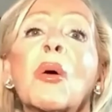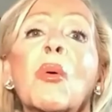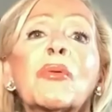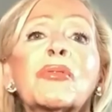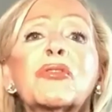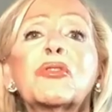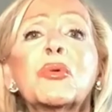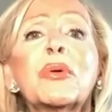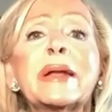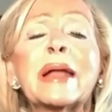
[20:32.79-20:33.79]
was
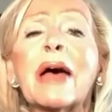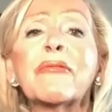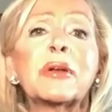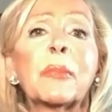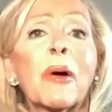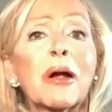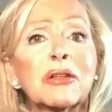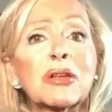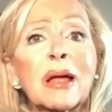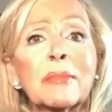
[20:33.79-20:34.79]
having a
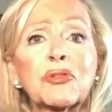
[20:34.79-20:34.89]
part-time